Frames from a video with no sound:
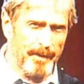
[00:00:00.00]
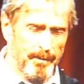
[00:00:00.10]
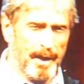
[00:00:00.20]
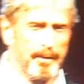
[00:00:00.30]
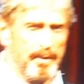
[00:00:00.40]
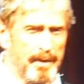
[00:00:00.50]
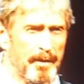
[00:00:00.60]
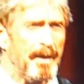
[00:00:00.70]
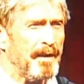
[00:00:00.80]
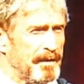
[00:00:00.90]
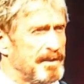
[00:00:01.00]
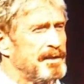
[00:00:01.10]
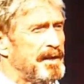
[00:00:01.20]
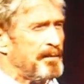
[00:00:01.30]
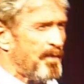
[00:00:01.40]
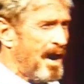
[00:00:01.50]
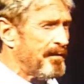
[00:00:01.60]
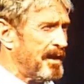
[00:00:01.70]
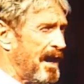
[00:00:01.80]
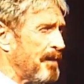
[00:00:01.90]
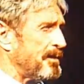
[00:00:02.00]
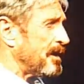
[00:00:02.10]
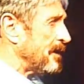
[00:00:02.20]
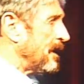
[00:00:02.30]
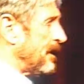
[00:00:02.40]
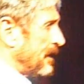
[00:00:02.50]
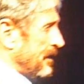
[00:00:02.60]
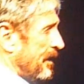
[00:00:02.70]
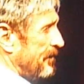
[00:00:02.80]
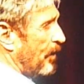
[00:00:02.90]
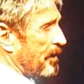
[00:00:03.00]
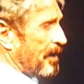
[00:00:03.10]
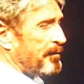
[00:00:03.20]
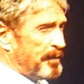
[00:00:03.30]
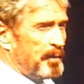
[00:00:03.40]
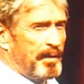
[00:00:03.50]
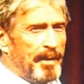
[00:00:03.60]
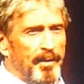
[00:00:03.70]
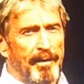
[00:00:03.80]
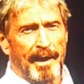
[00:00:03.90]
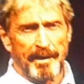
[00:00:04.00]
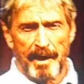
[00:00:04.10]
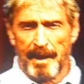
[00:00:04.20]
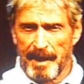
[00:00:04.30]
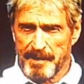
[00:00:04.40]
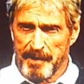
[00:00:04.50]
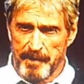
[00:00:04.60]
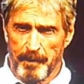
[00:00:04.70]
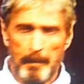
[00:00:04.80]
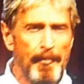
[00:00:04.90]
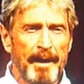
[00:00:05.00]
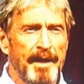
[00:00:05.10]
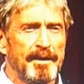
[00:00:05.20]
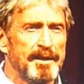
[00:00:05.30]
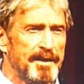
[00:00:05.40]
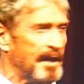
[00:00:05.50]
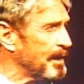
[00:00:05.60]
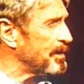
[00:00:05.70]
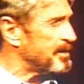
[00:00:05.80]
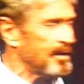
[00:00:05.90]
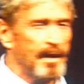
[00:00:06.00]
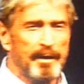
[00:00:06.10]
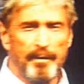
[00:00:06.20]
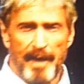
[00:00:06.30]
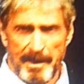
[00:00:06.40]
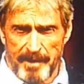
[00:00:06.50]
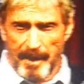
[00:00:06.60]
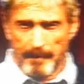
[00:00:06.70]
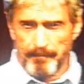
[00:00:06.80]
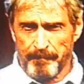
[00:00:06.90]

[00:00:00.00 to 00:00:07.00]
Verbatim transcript: me play with you. No, this is a private app that only a few people are allowed to get access to. It does nothing but turn on the flashlight.